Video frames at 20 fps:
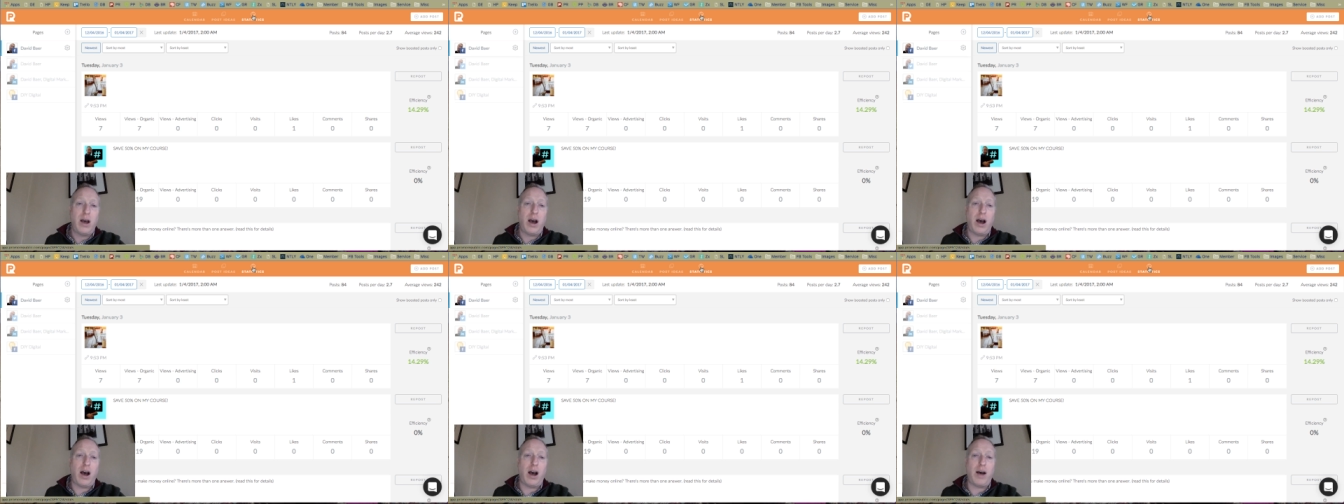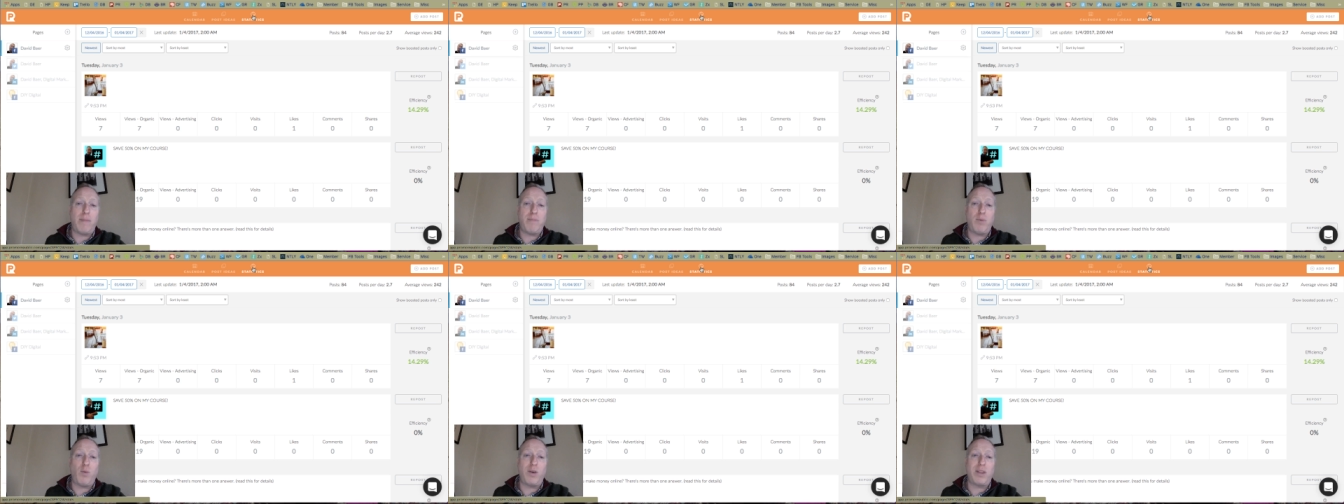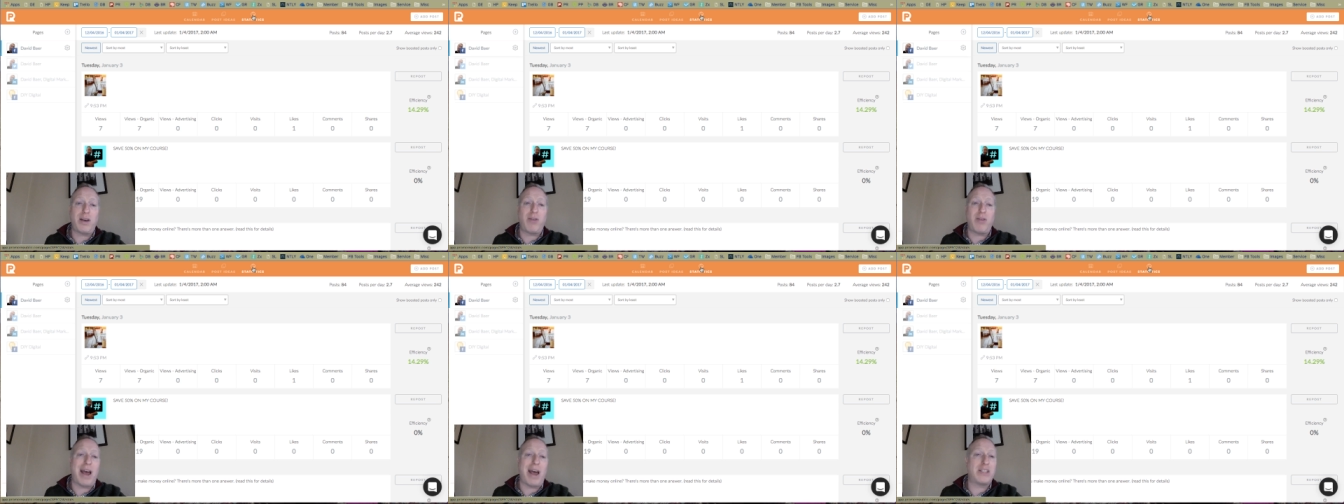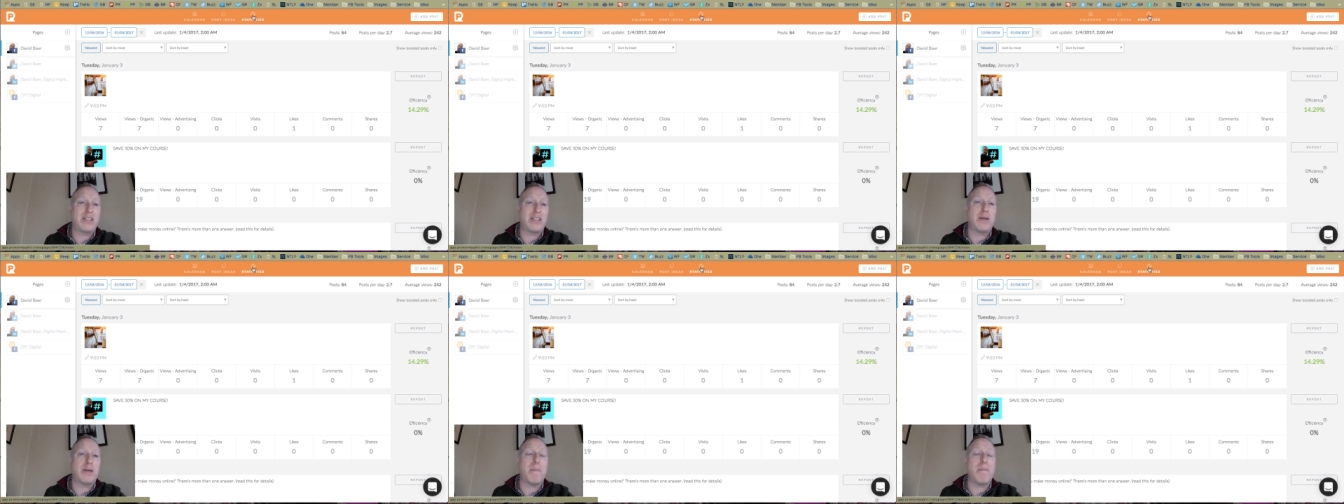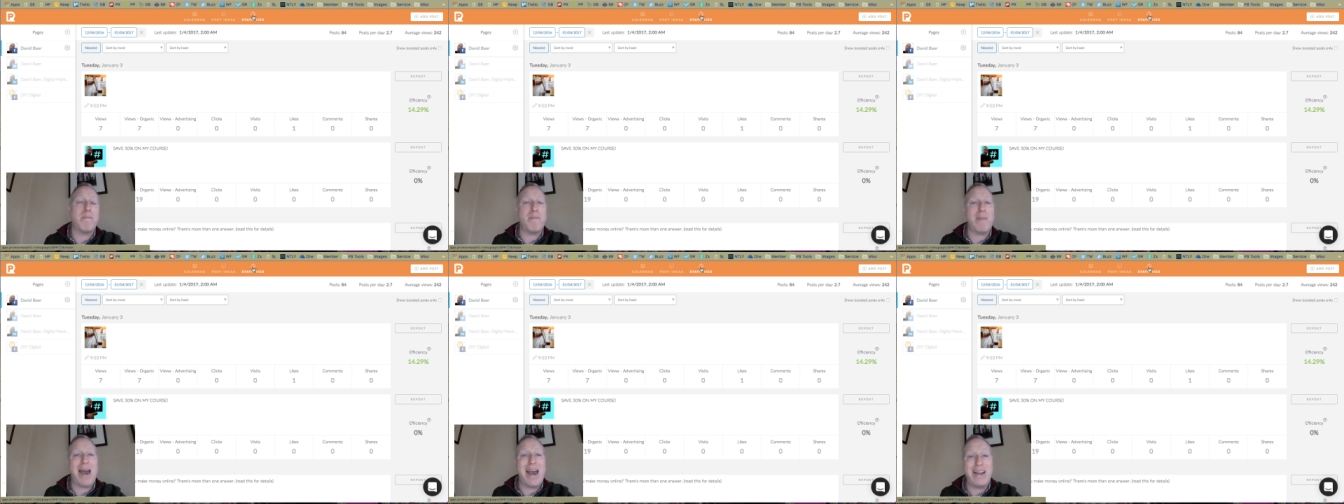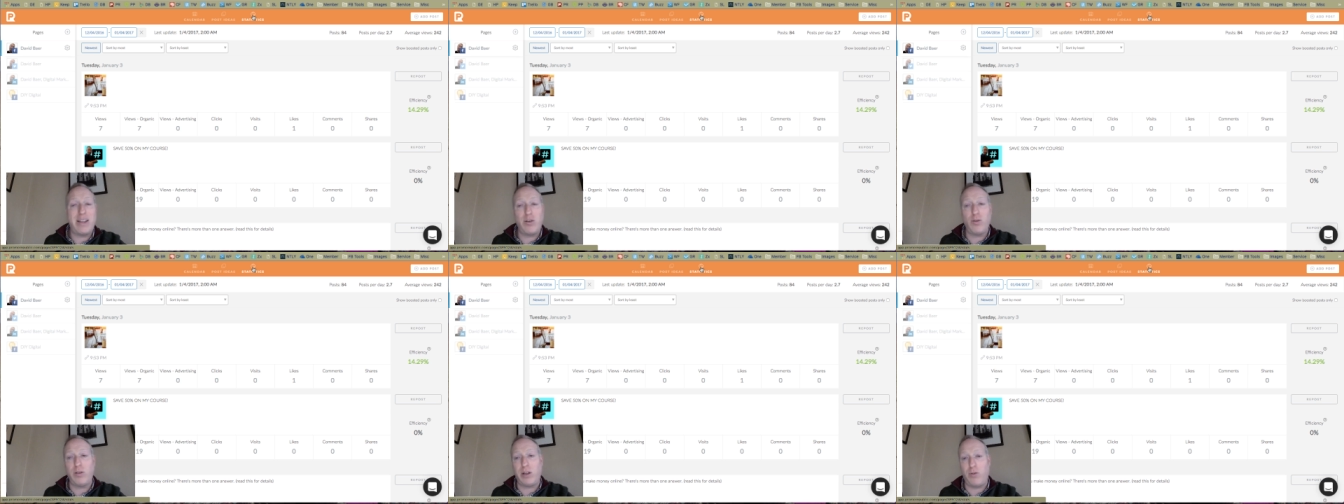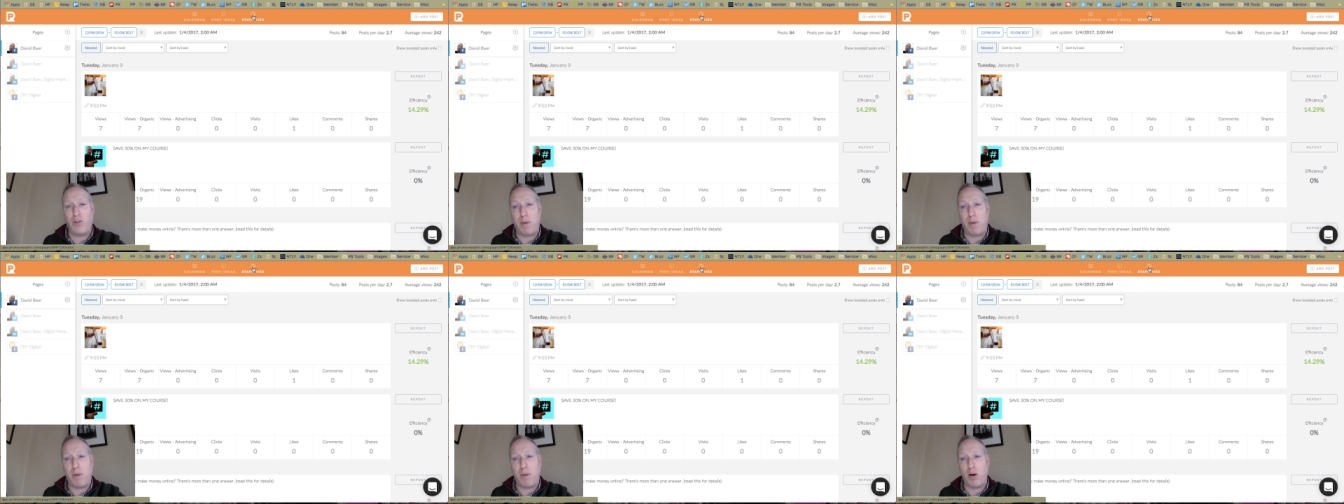um, without having to manually
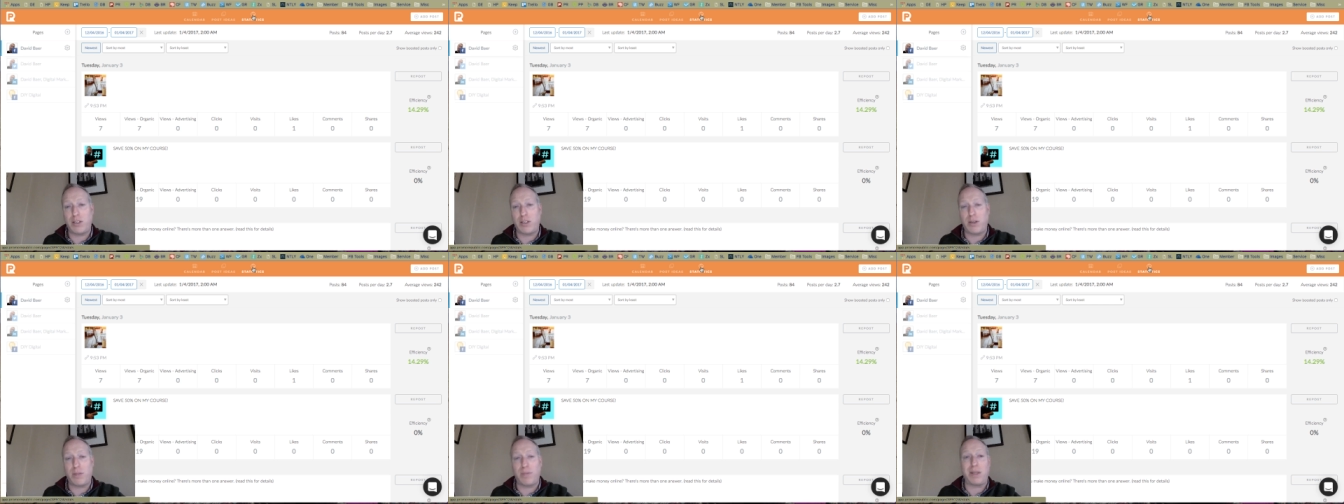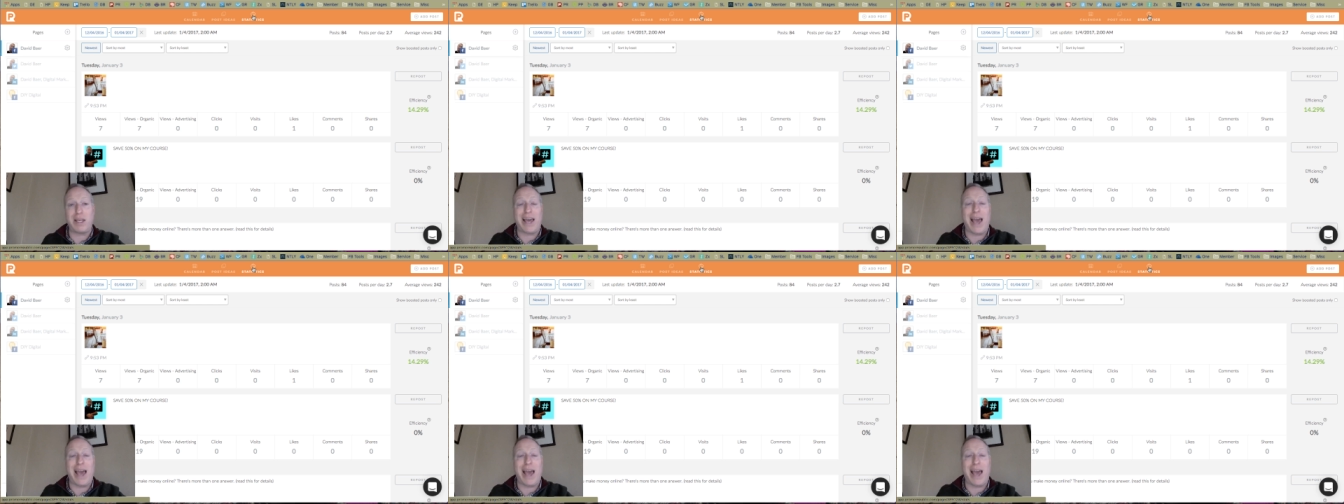repost something.